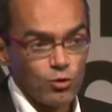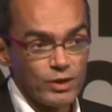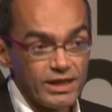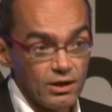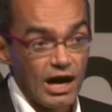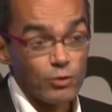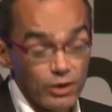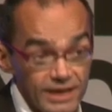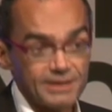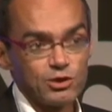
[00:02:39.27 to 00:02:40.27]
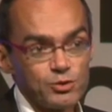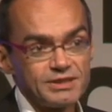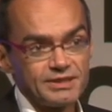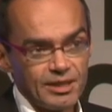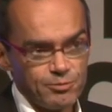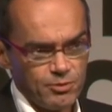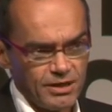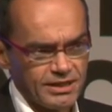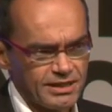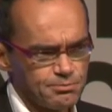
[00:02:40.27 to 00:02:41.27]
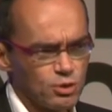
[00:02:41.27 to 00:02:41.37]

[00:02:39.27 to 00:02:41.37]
we, our categories in hypermarket,